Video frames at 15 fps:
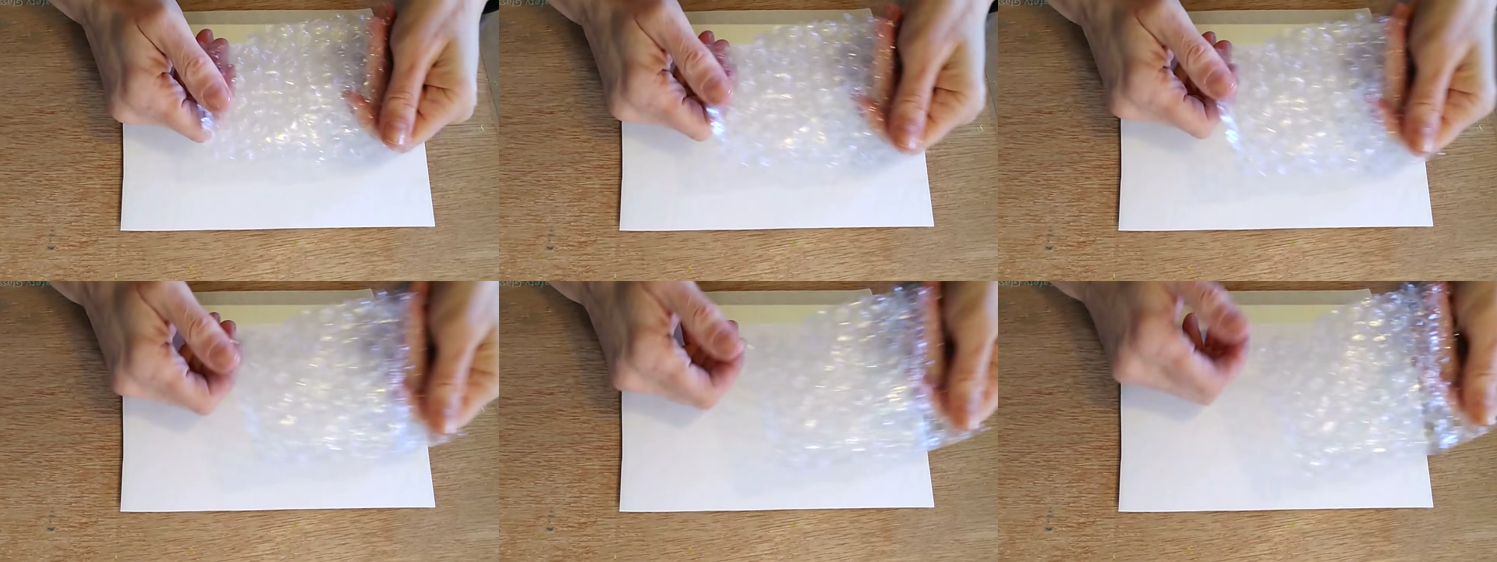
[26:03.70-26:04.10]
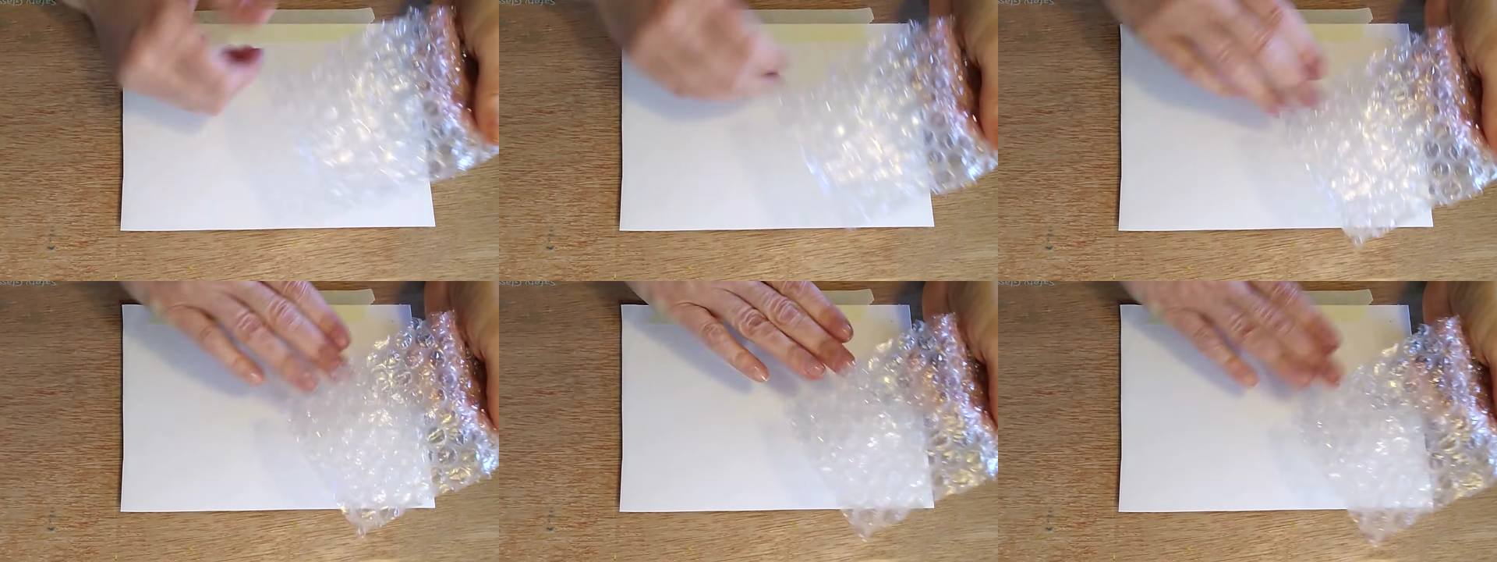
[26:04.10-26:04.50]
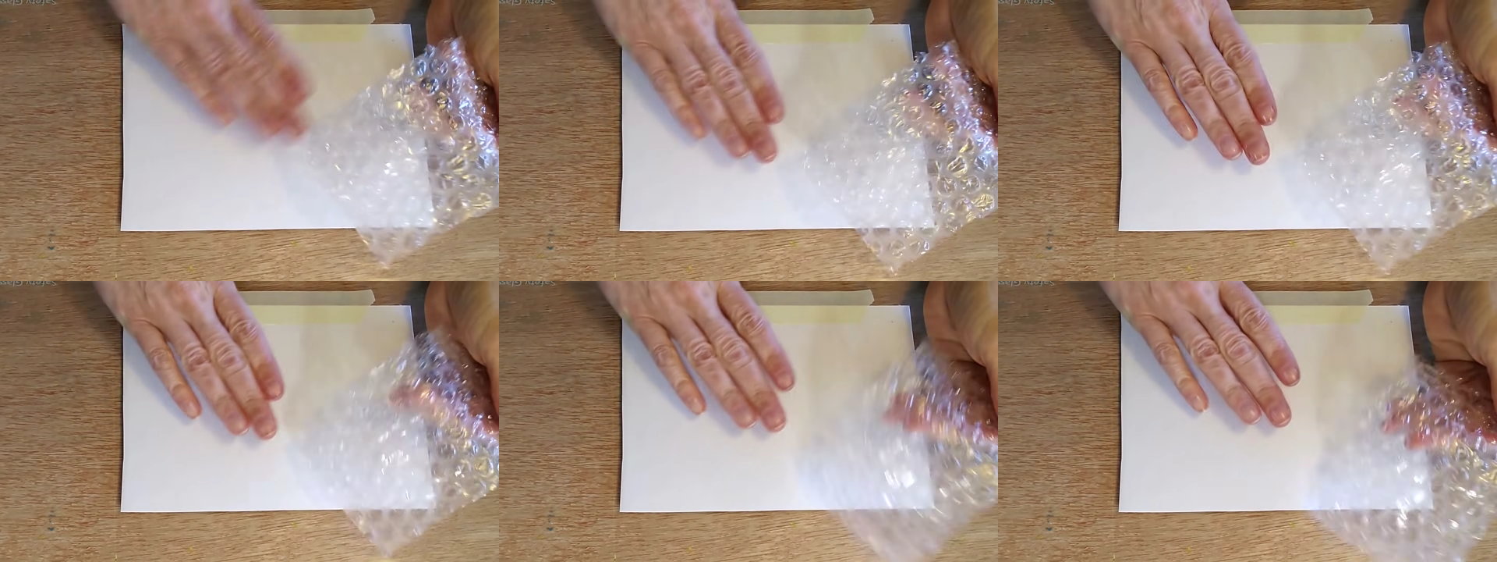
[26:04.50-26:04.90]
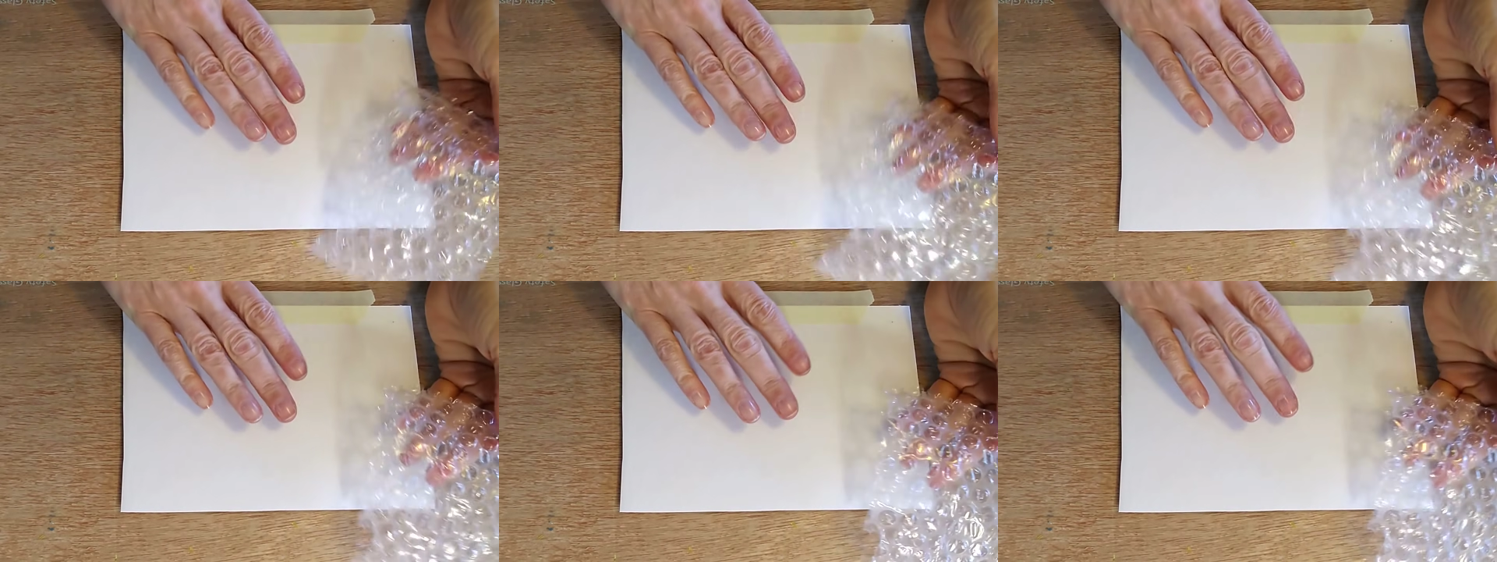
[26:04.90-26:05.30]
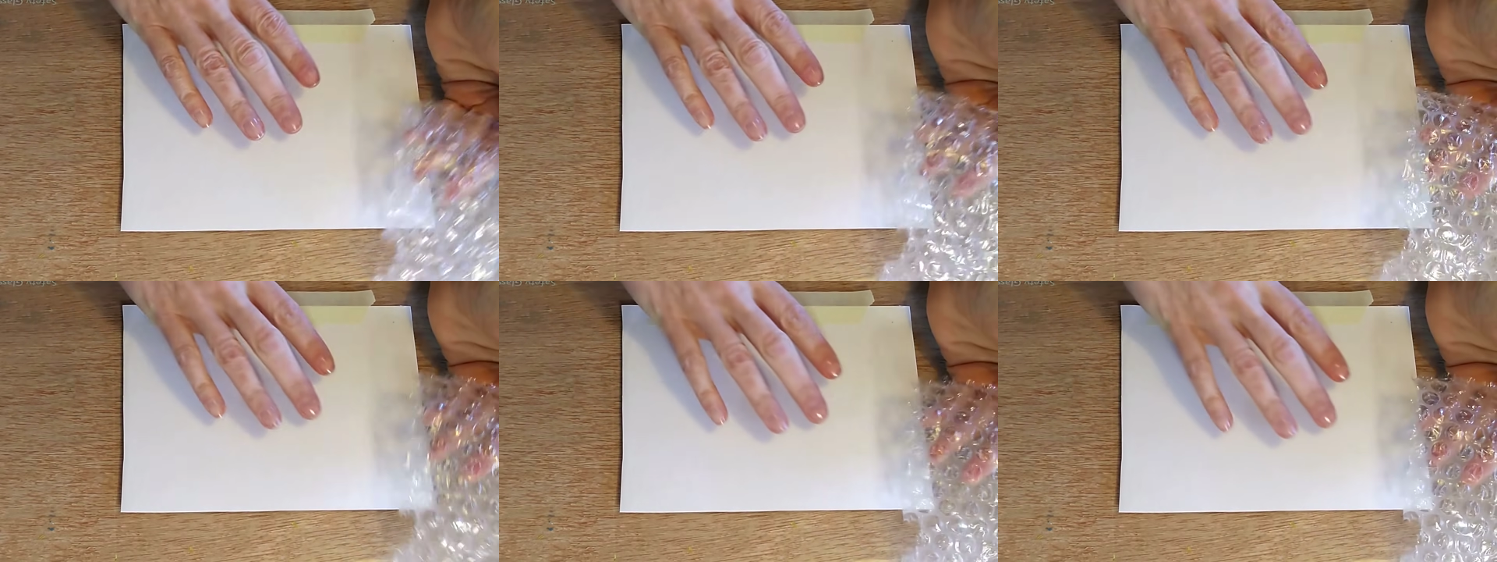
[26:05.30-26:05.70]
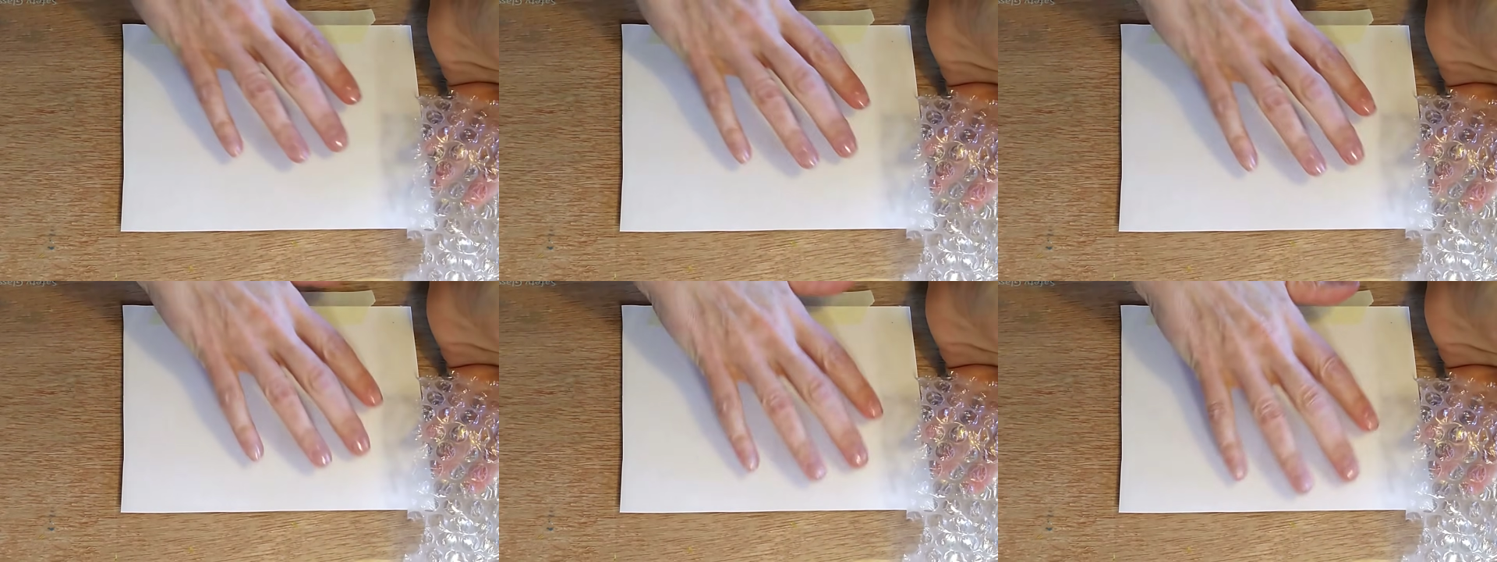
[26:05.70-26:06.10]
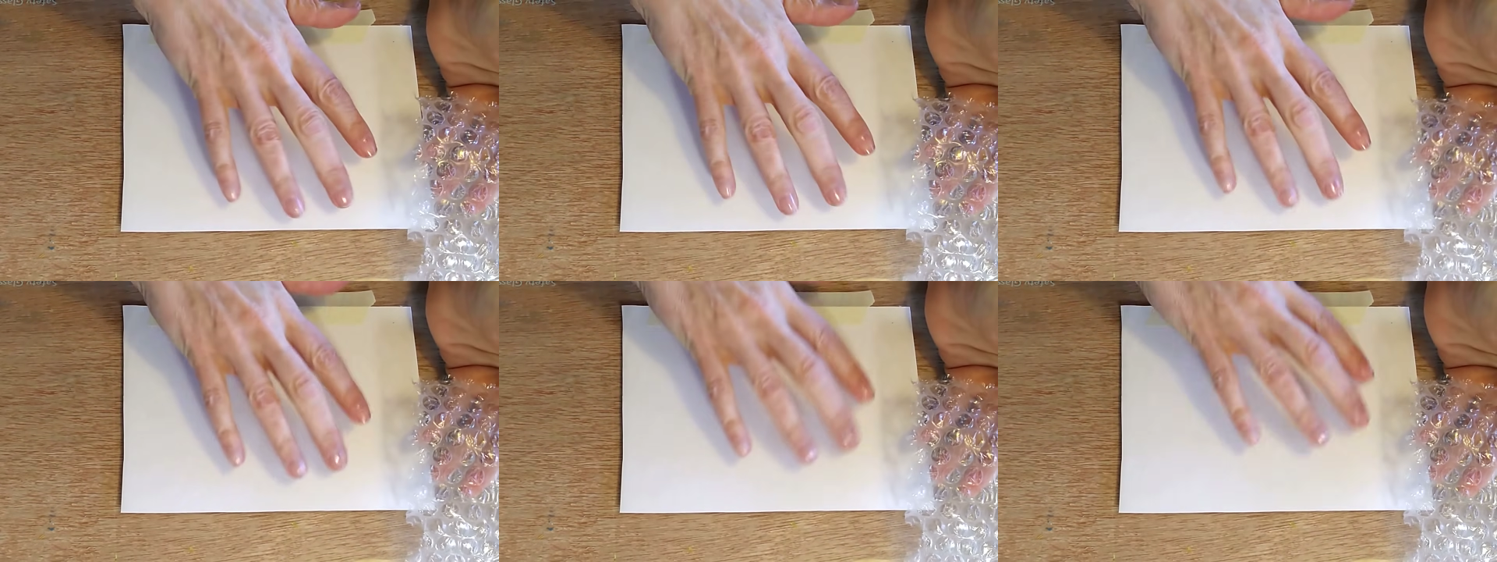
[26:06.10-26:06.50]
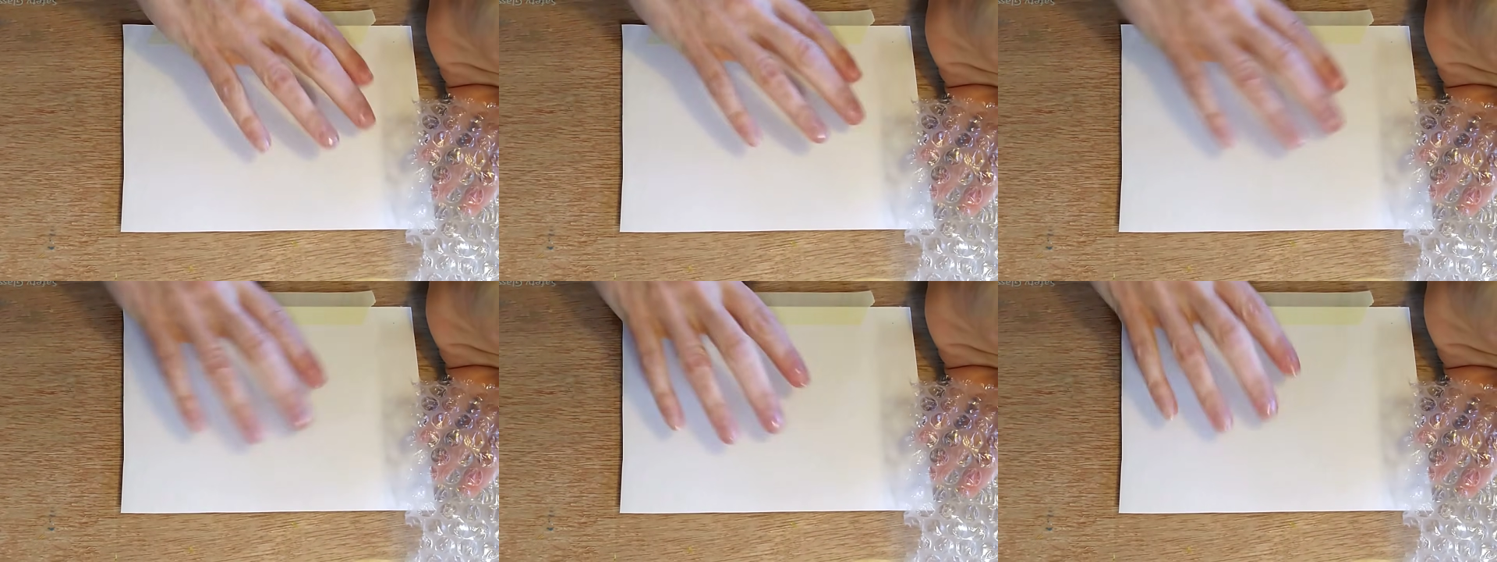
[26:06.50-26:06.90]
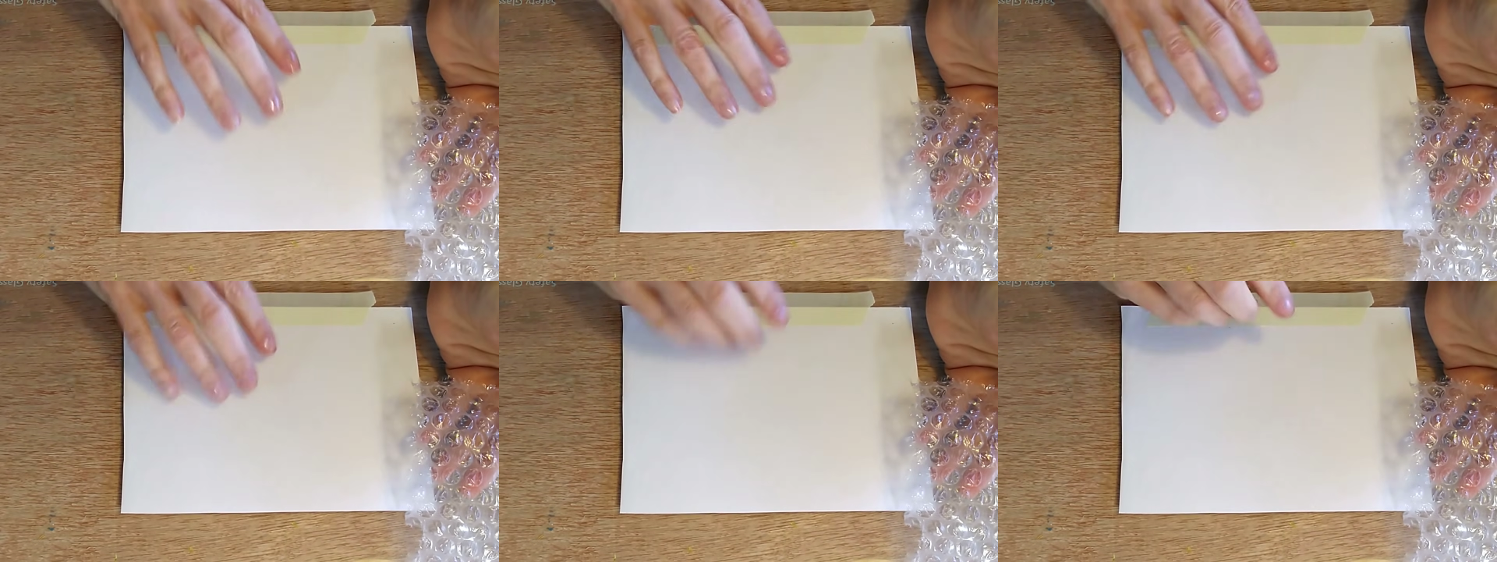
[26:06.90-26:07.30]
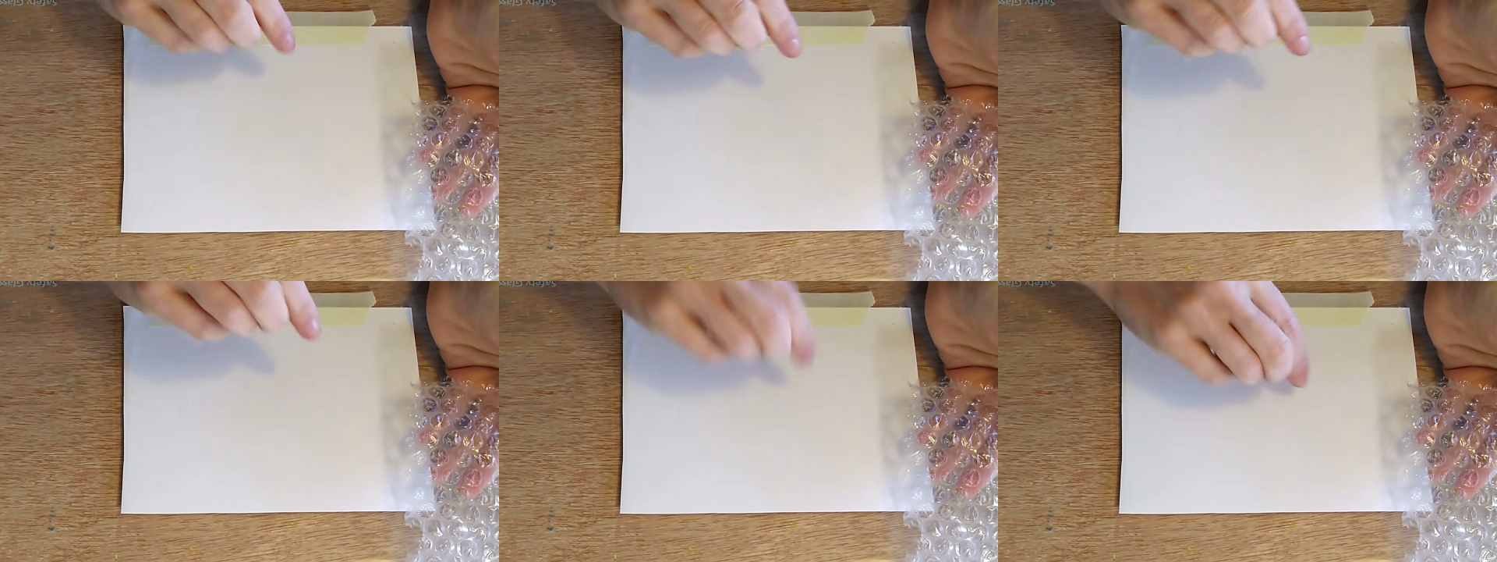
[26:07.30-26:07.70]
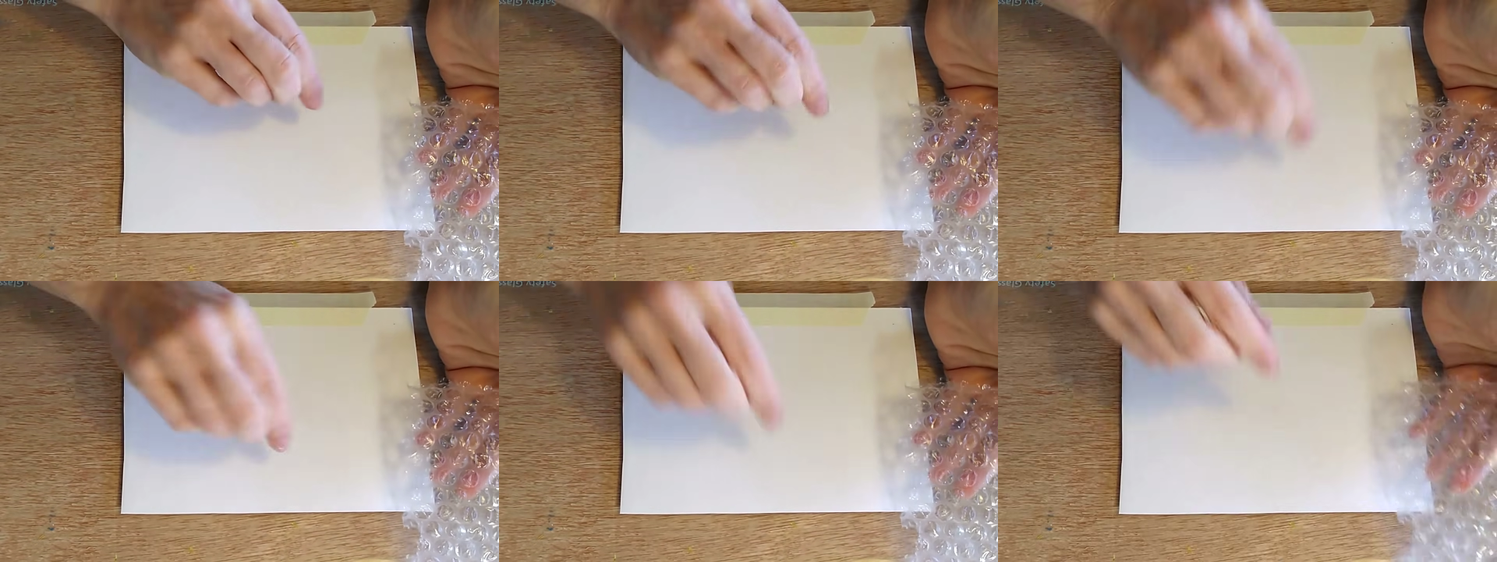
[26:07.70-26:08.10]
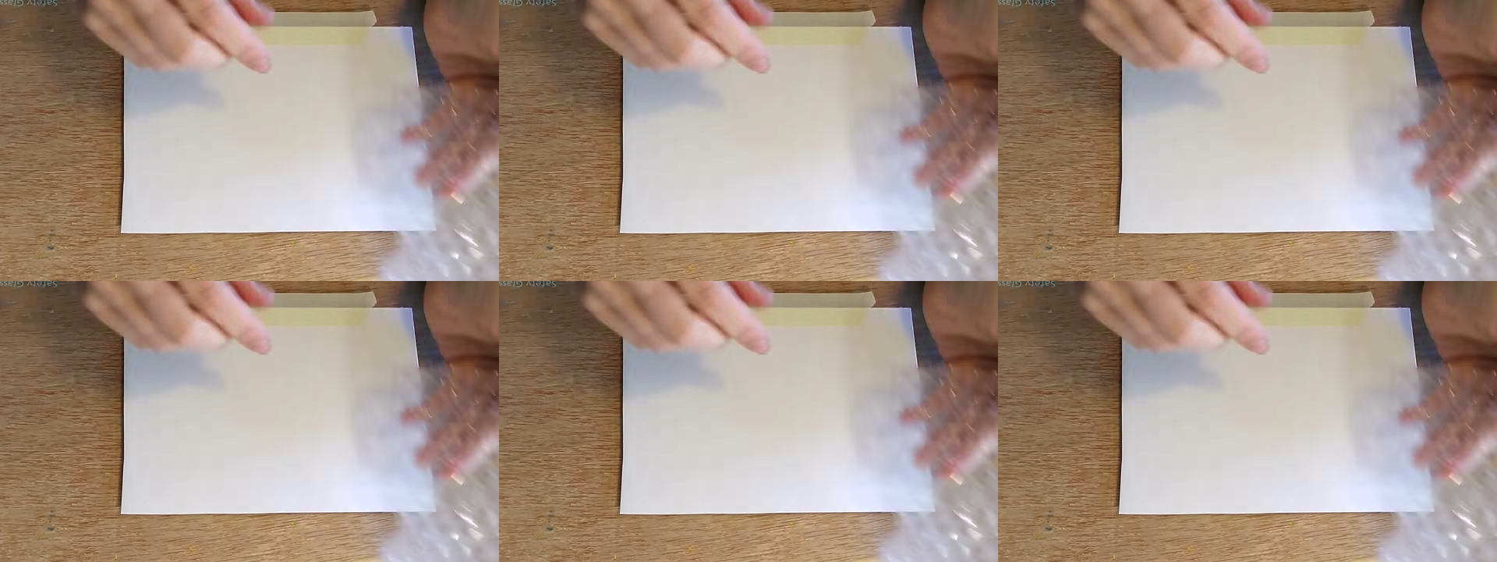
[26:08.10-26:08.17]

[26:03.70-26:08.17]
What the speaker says: Nobody's mouth can be seen.